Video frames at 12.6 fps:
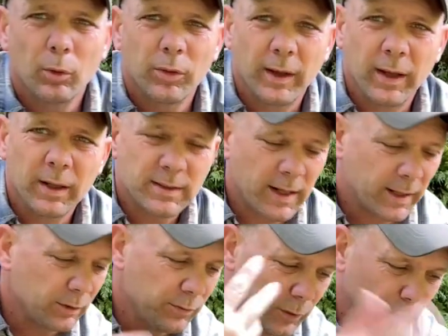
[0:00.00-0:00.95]
things. I
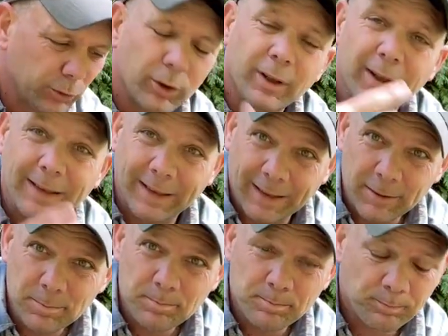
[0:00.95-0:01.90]
can filter it
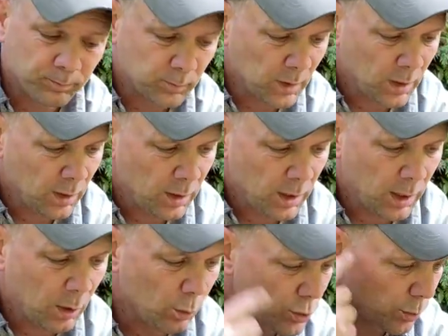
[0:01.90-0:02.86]
again,
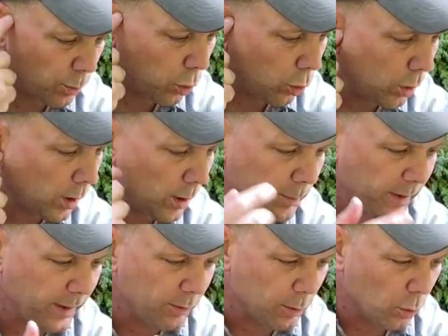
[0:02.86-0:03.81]
which will pull up
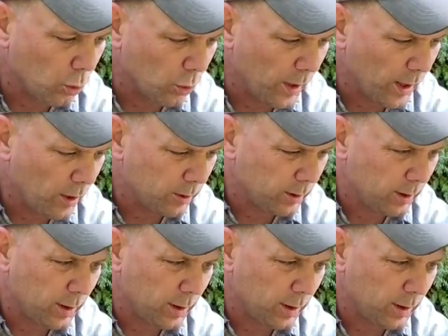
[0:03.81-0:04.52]
even more out.